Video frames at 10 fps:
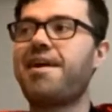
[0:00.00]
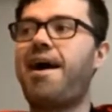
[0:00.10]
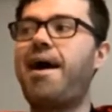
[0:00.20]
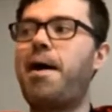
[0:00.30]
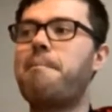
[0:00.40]

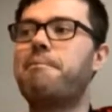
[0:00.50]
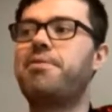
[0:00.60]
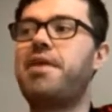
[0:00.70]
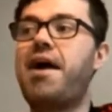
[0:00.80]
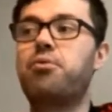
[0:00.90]

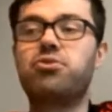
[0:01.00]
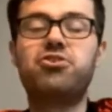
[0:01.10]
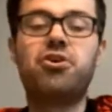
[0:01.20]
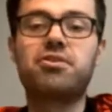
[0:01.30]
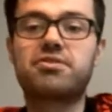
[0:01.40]
and they're
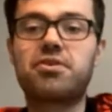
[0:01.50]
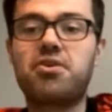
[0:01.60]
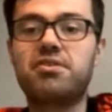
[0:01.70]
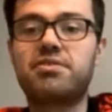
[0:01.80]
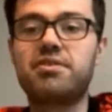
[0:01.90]
underdogs
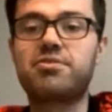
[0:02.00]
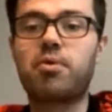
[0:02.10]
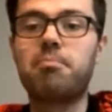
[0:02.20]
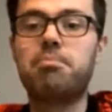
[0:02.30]
going into this one.